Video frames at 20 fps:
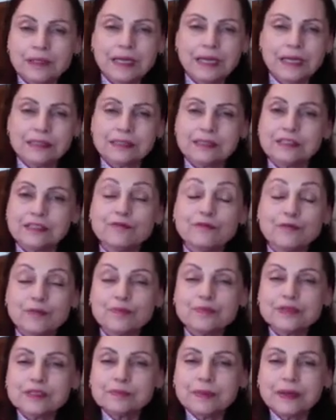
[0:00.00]
has a different
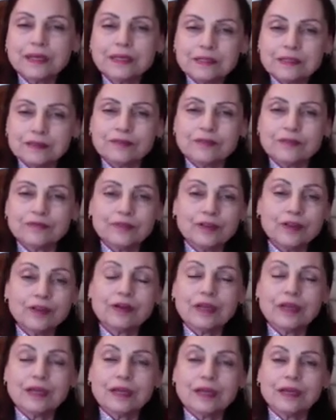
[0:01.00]
perspective of
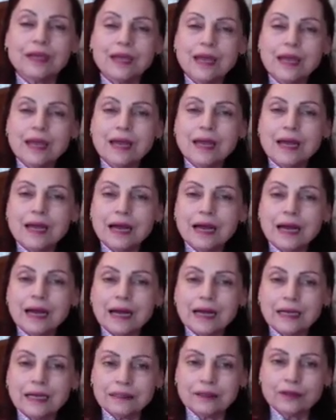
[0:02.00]
looking
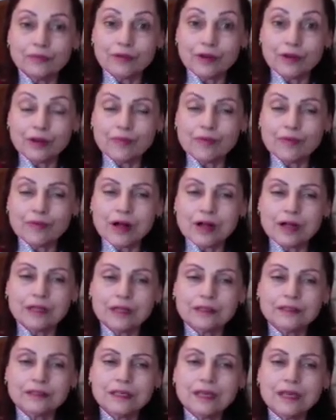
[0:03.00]
at the real
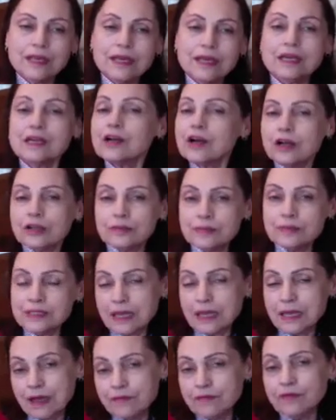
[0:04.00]
world. Economists
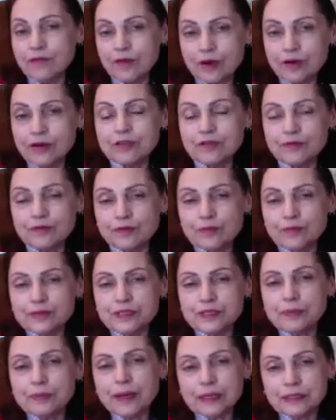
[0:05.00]
have a very different
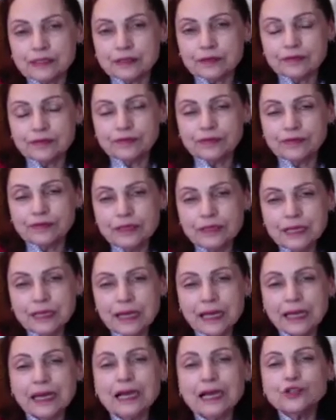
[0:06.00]
perspective.
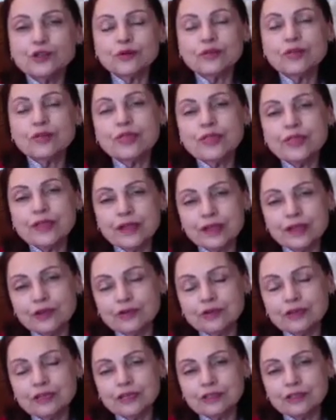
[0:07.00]
And I don't think
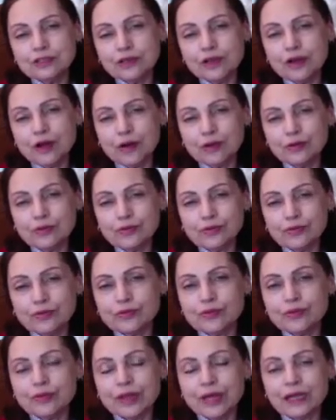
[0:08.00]
you need to go
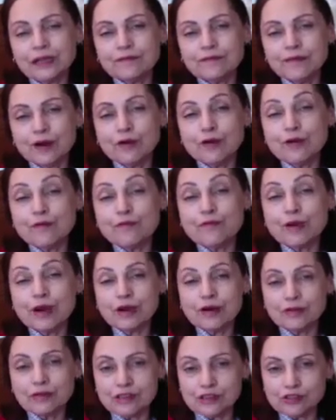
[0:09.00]
through that very
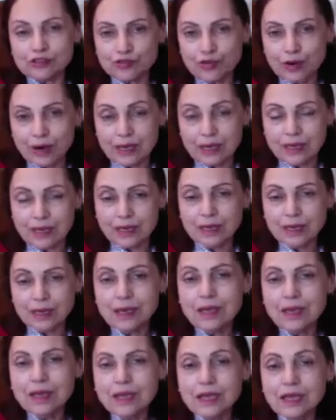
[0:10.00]
rigorous training
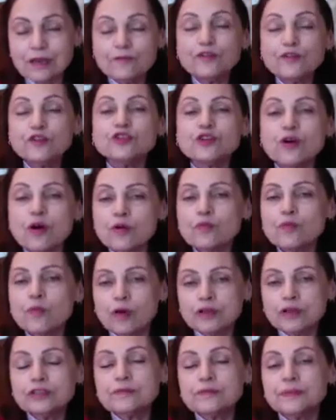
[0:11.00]
if you don't
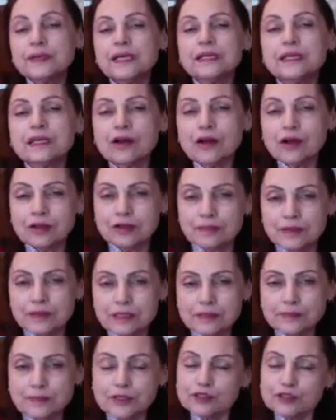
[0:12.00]
want to be an
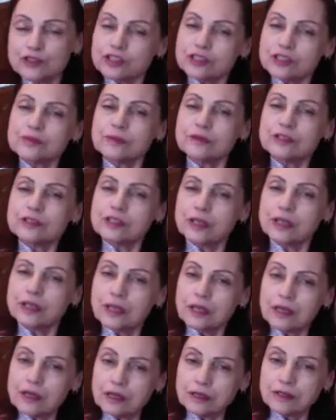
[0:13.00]
economist, but you just want to
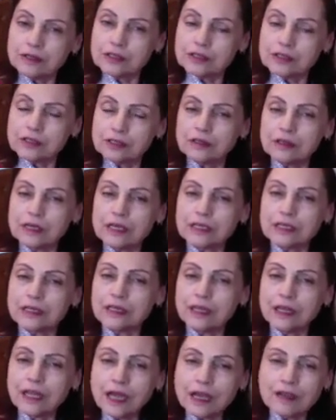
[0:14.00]
learn to look at
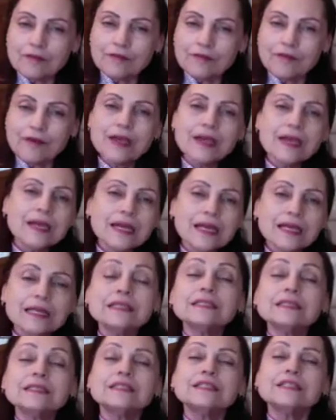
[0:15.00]
life in
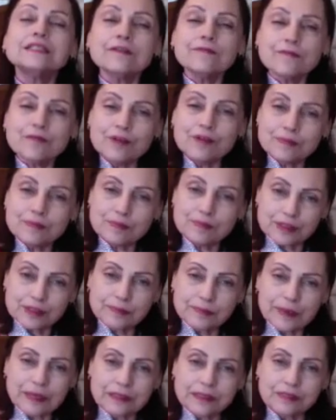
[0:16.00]
a different
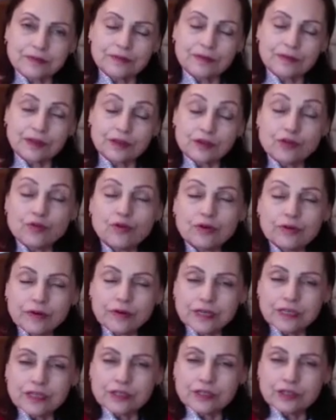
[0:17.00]
perspective than you
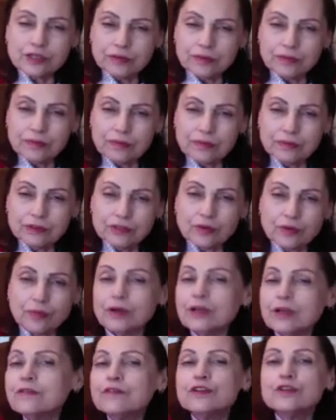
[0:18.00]
already do. So
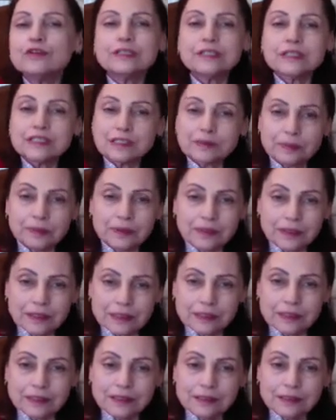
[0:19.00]
whatever your discipline
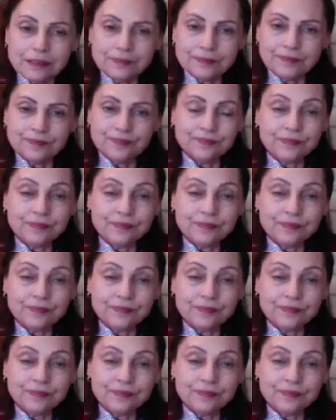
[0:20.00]
is,